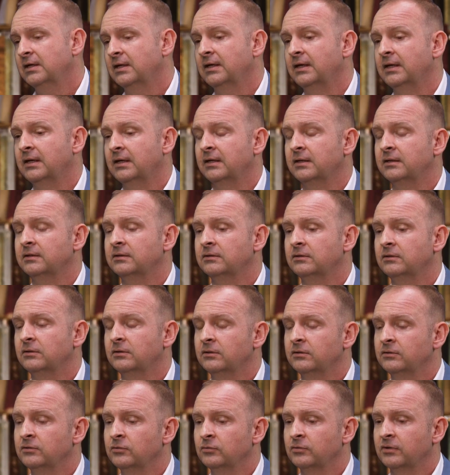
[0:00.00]
and
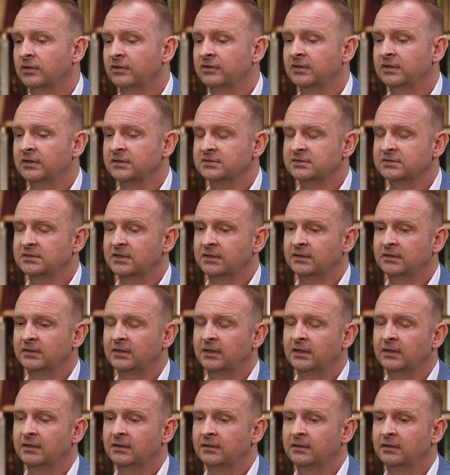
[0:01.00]
do the things that
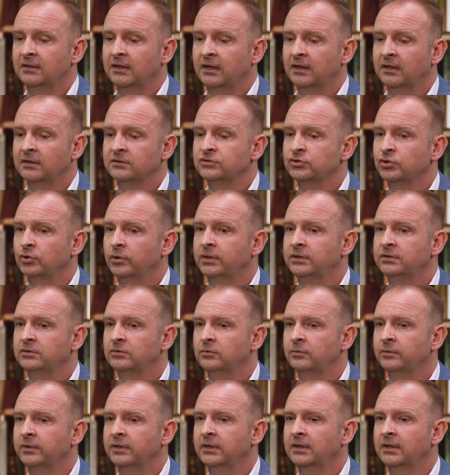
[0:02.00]
they enjoy
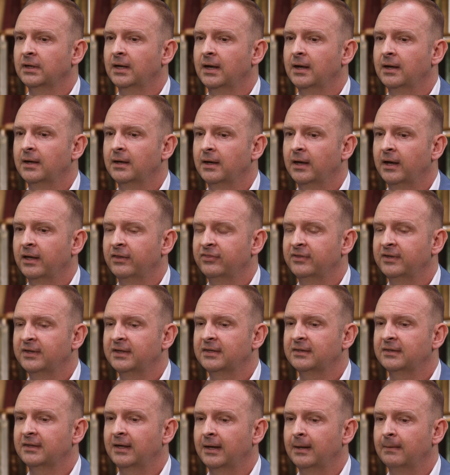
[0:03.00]
doing. I
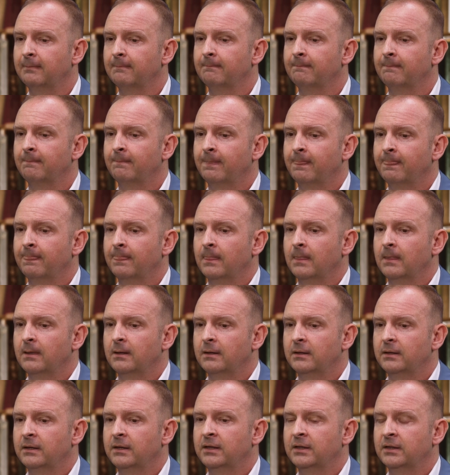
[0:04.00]
think that
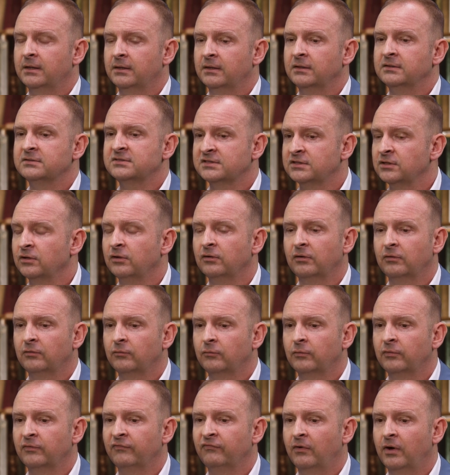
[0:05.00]
it still
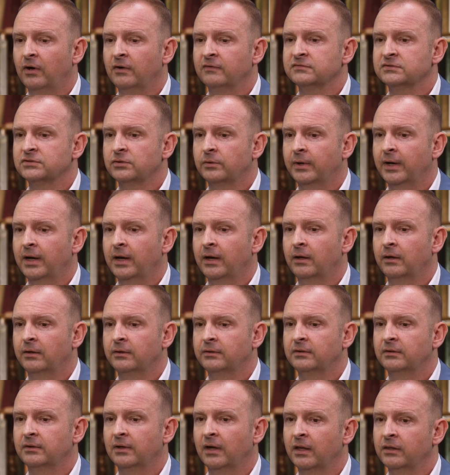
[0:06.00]
revolves
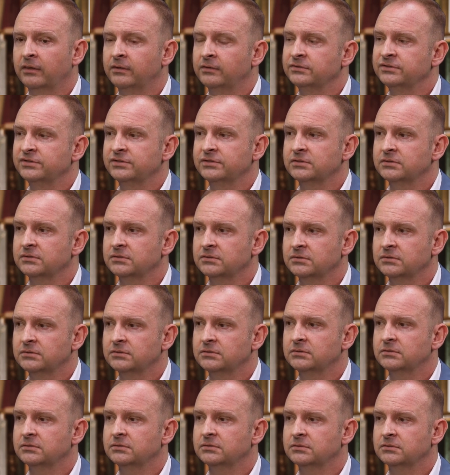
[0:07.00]
around others.
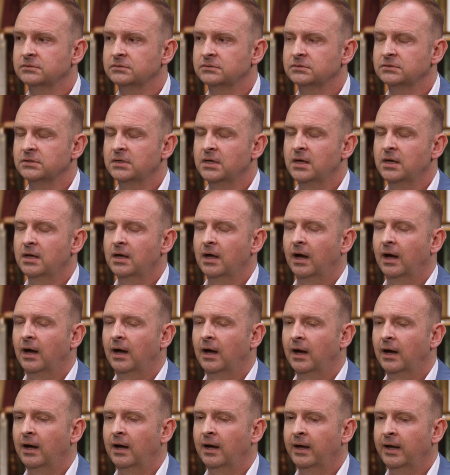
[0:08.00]

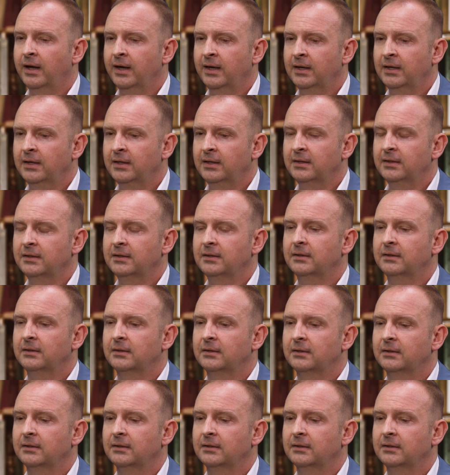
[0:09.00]
I